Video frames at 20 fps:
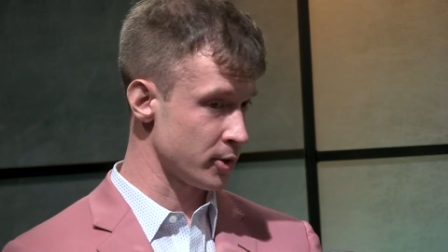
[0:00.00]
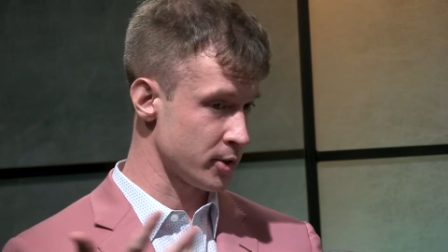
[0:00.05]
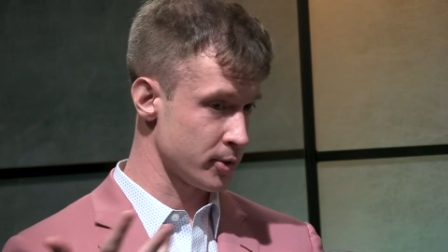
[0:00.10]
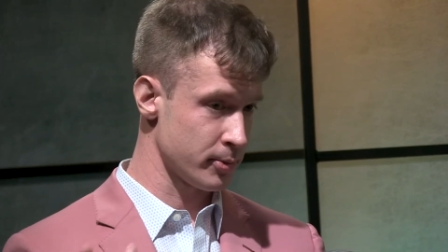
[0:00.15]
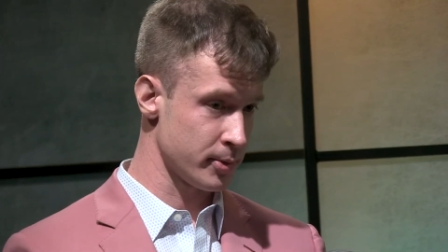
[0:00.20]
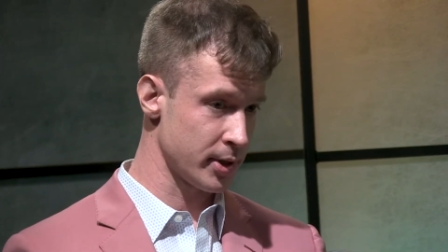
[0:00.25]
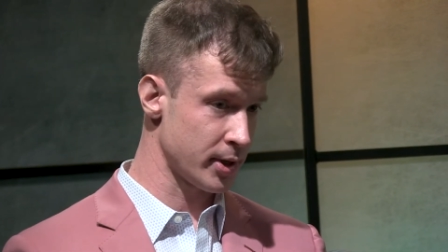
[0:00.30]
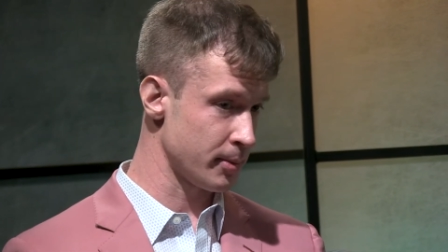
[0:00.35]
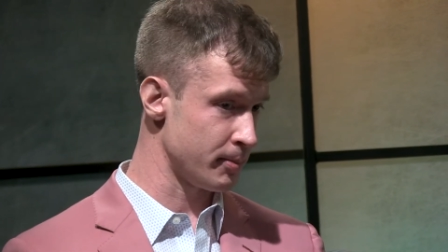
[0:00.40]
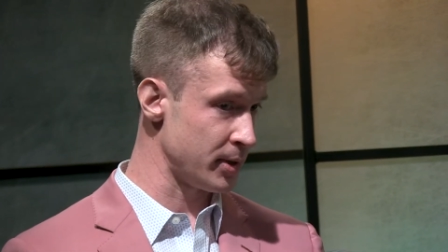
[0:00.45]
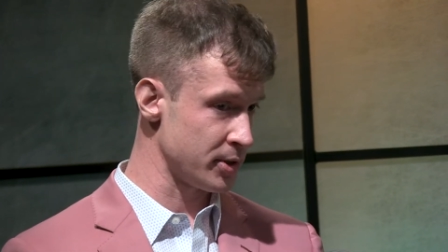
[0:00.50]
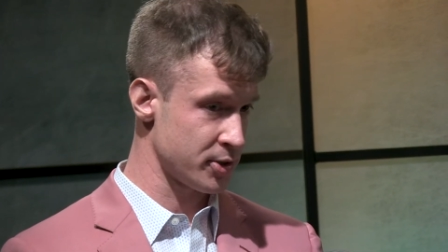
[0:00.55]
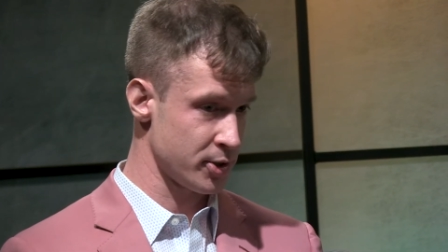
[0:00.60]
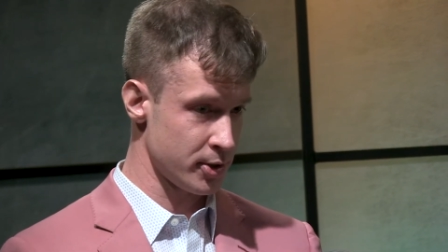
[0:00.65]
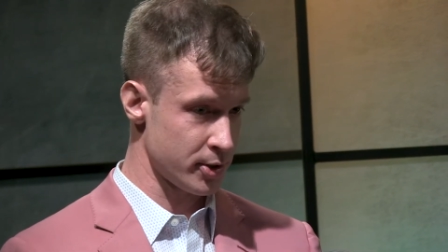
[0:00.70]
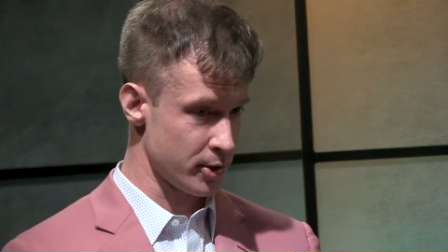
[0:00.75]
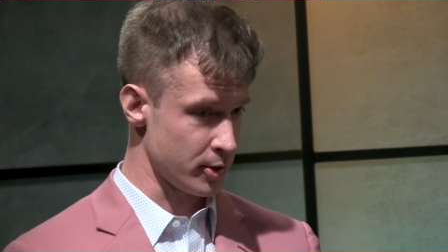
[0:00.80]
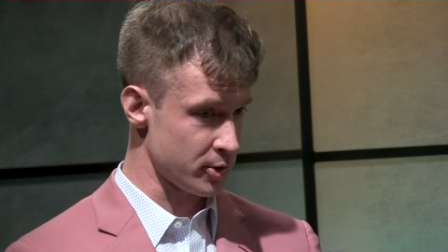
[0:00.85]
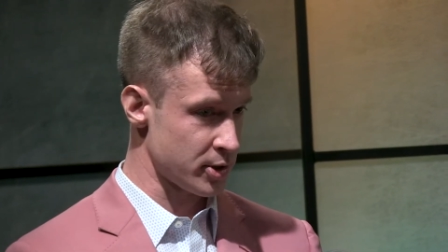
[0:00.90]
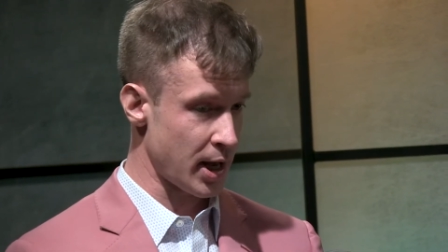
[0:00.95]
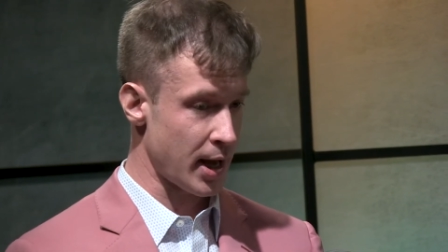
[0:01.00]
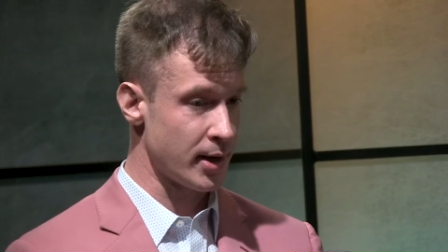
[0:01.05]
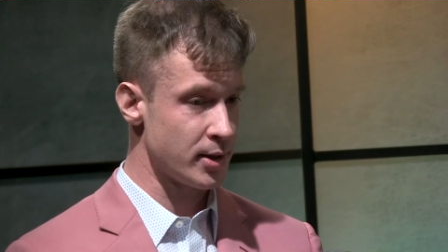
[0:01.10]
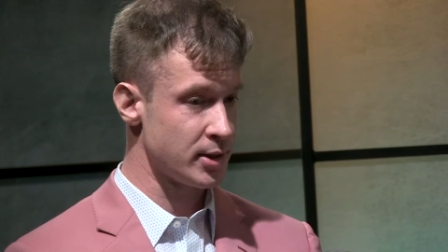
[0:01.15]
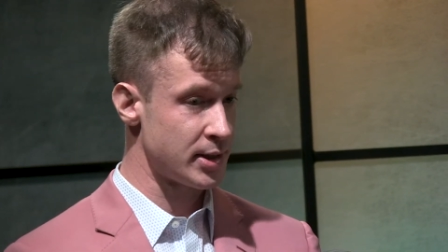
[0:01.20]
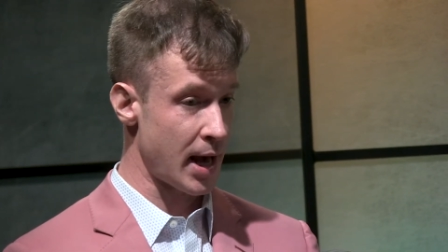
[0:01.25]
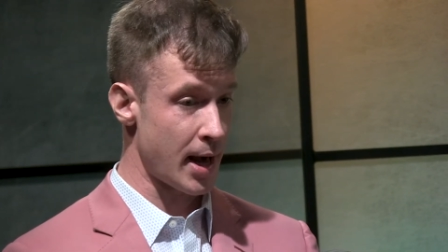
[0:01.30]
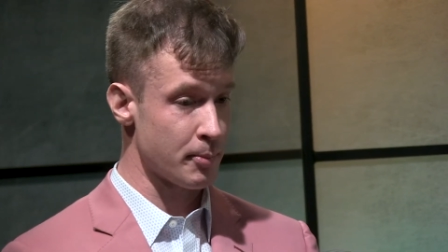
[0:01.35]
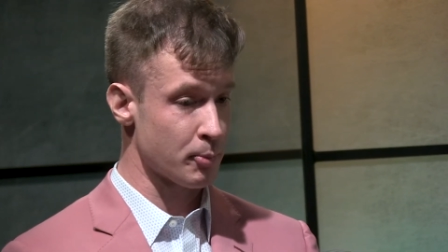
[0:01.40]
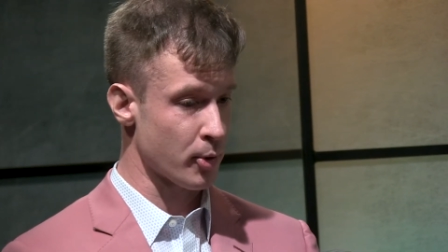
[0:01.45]
So we commissioned, you know, ten,
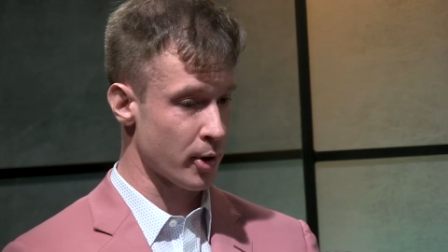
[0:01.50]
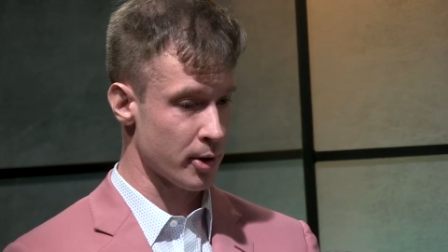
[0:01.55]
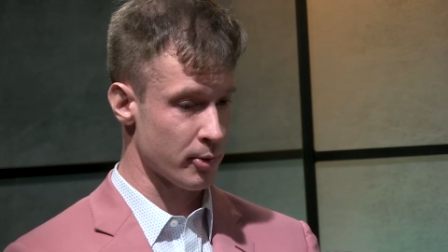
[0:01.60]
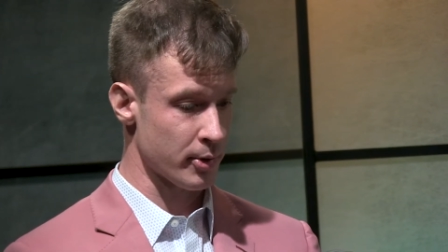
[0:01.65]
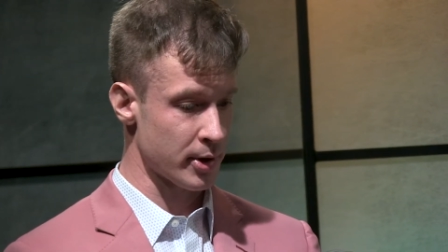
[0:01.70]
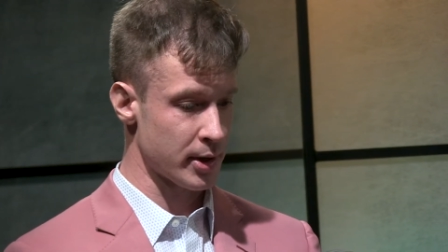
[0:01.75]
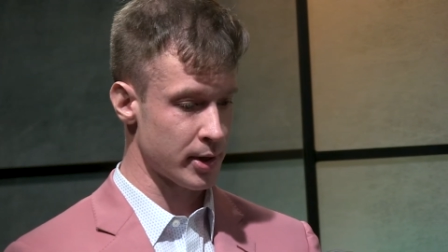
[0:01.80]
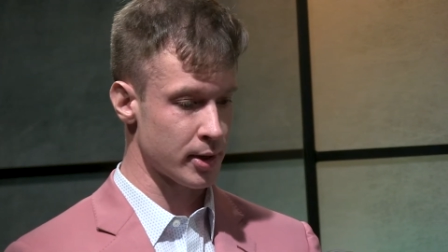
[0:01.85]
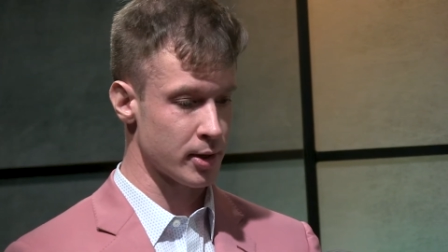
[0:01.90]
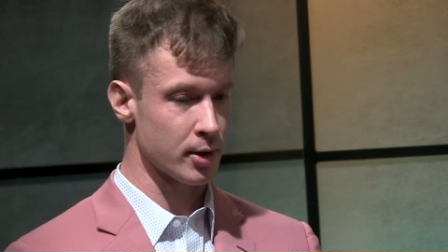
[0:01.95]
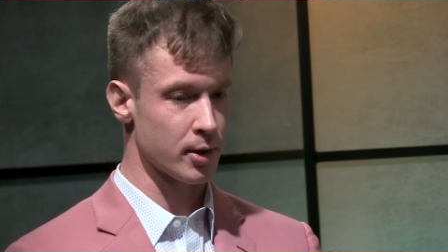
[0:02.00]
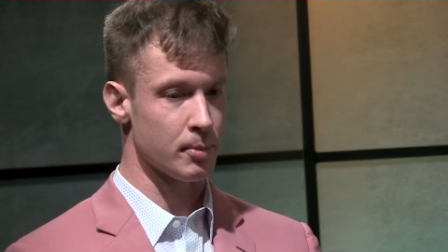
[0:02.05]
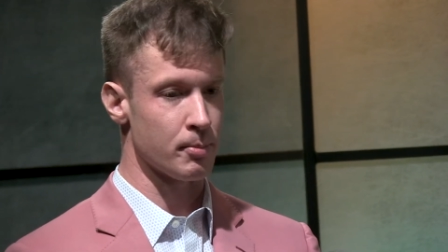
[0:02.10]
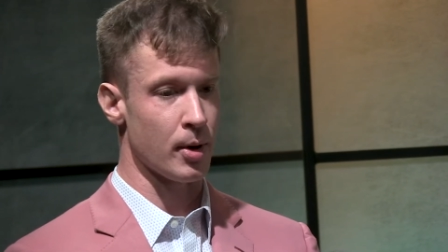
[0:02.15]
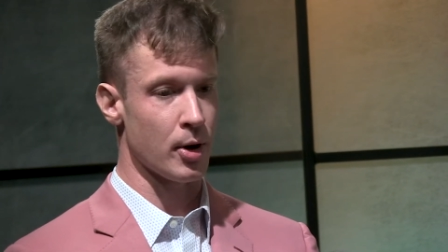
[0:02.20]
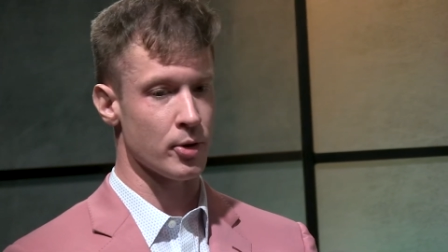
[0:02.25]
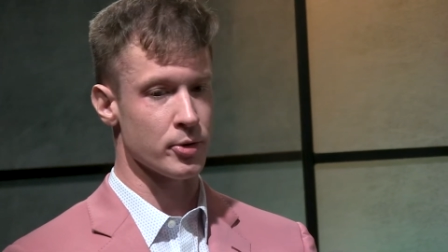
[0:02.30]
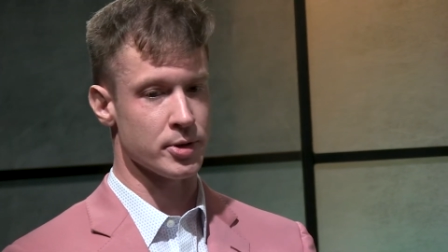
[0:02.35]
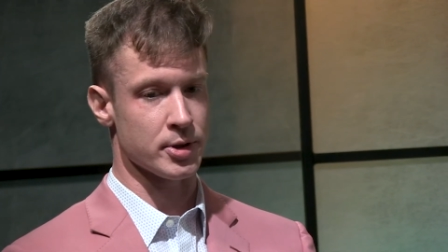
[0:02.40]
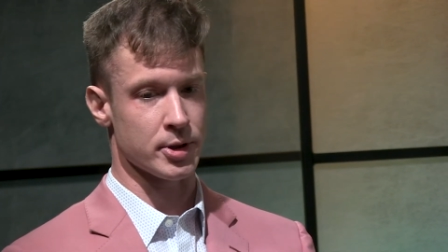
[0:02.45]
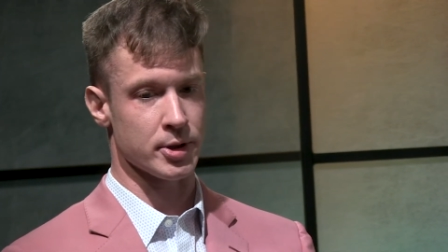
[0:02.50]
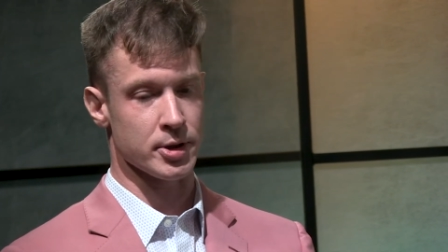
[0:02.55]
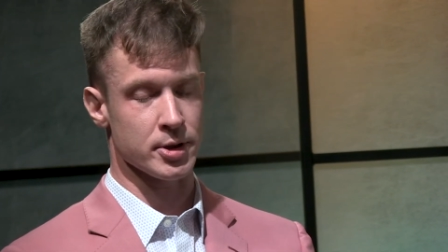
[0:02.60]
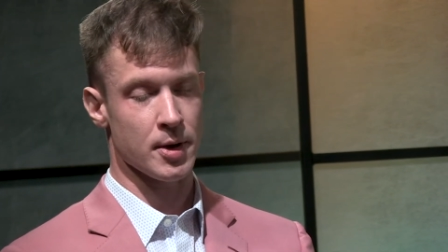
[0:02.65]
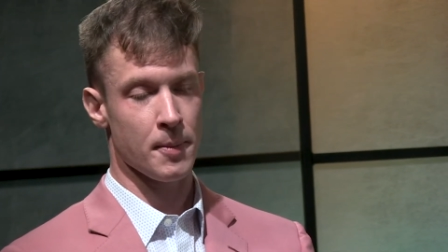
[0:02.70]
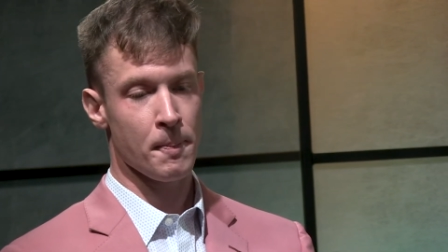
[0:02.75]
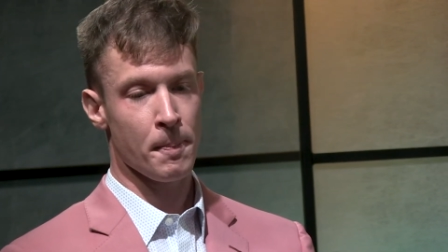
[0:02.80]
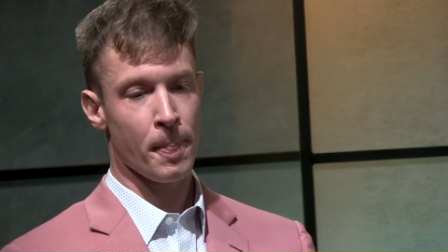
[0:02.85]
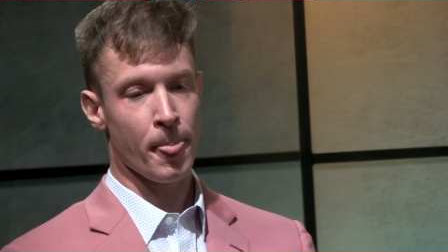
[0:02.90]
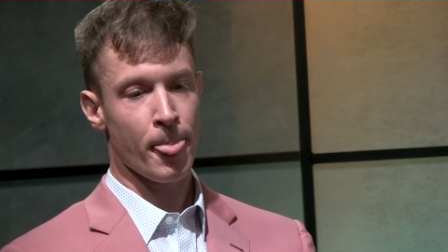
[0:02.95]
10 Puerto Rican composers.